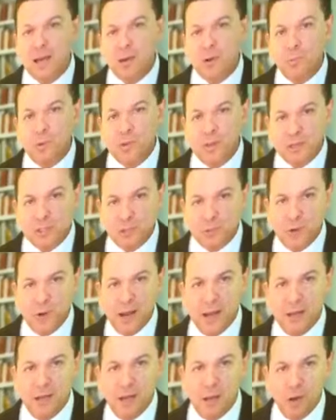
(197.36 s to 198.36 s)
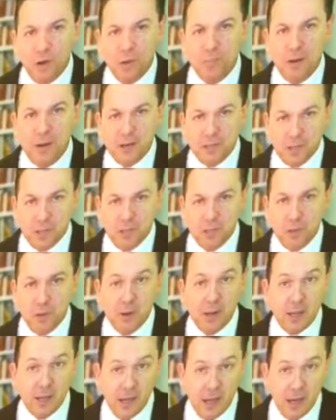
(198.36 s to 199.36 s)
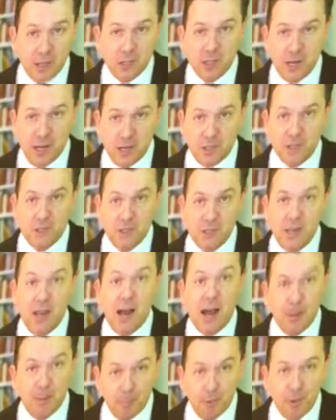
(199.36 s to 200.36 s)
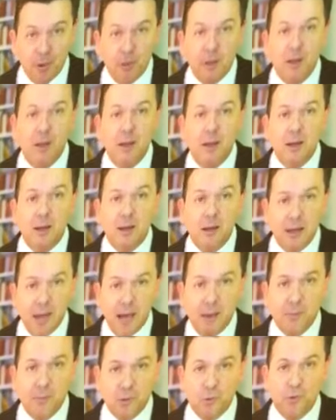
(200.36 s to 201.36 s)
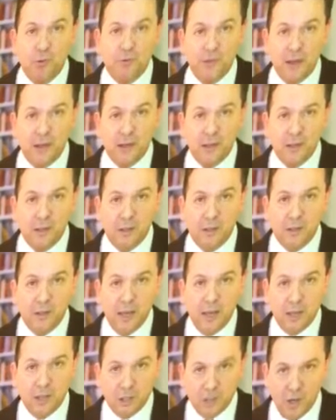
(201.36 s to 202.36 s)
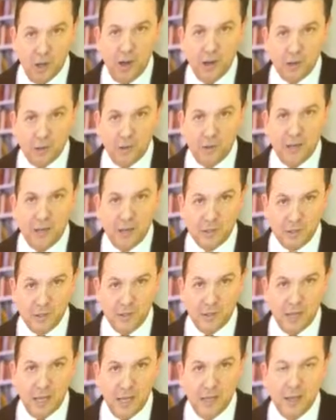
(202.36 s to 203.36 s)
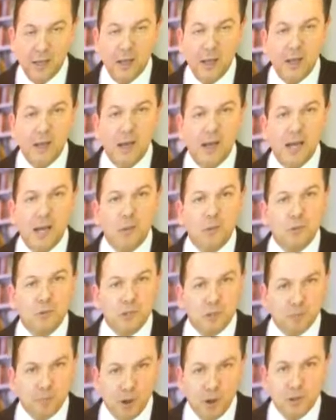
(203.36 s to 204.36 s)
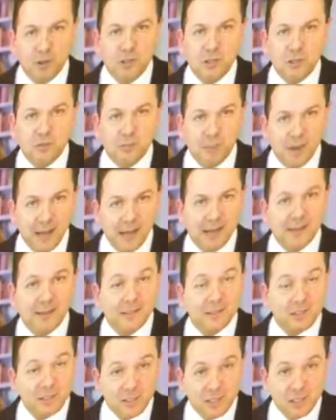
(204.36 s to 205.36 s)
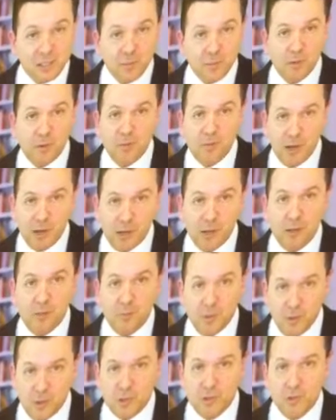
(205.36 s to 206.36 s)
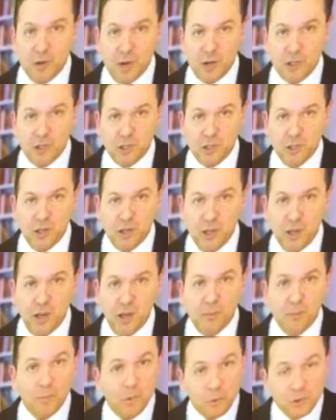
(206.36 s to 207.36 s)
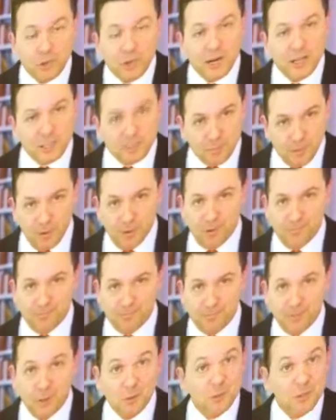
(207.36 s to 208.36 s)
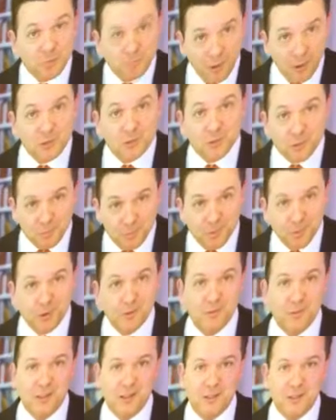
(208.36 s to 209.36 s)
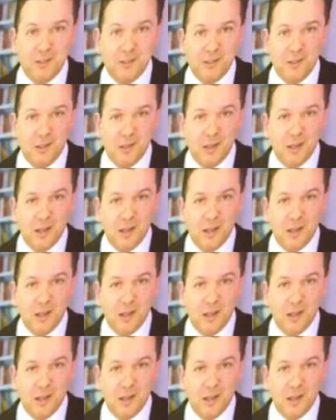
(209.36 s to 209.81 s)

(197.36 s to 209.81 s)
When the Australian Health Practitioner Regulation Agency, HPARA, came into effect in July 2010, it was supposed to make the system of medical administration more transparent. It was supposed to improve things.